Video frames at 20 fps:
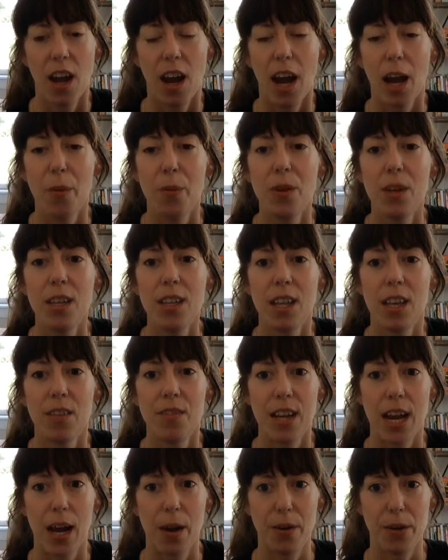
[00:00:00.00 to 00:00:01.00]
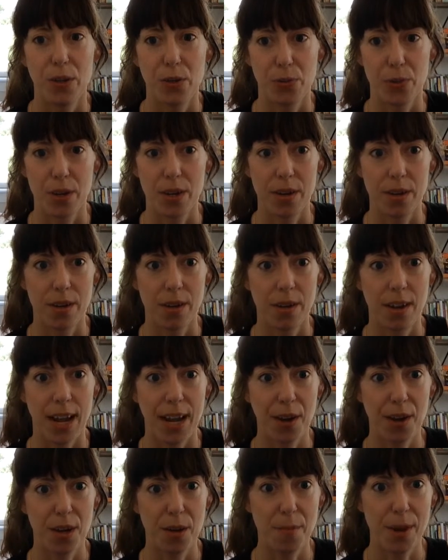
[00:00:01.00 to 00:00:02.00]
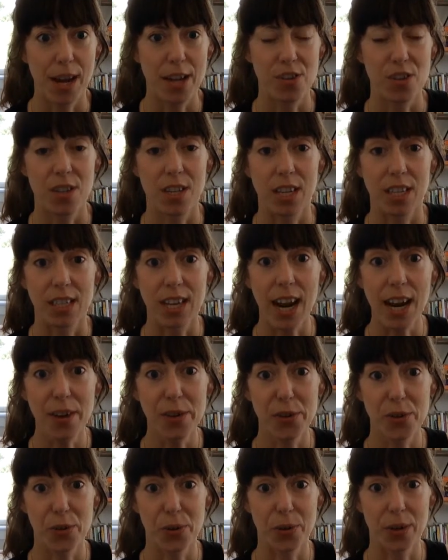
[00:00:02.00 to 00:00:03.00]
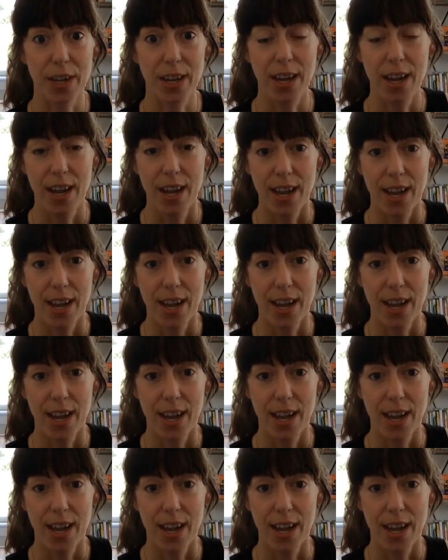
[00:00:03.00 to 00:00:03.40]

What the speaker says: I really loved how it is written. I could imagine the entire story